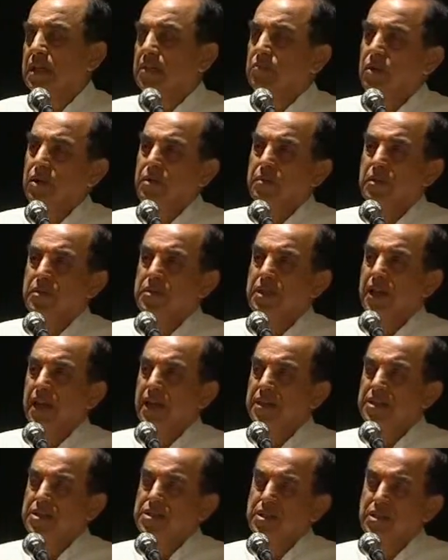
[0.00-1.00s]
And what about
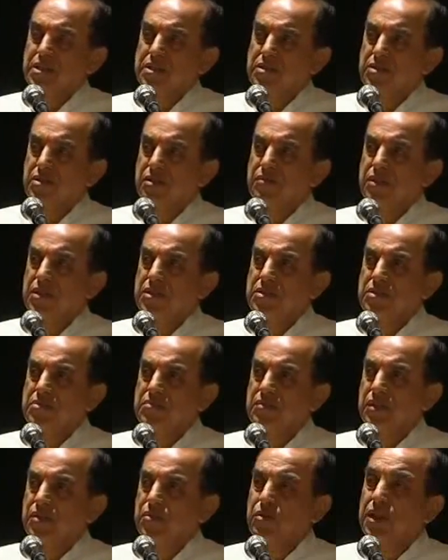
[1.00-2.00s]
the antecedents of
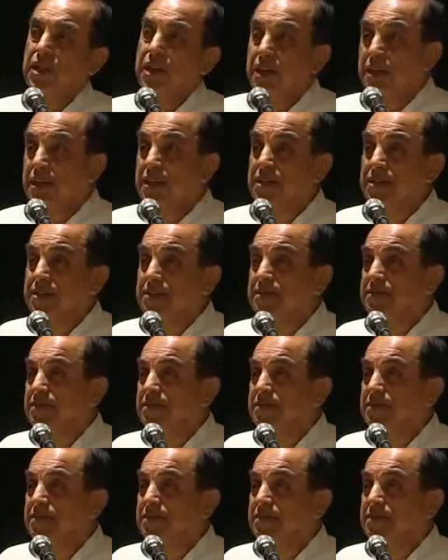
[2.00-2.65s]
this Veronique?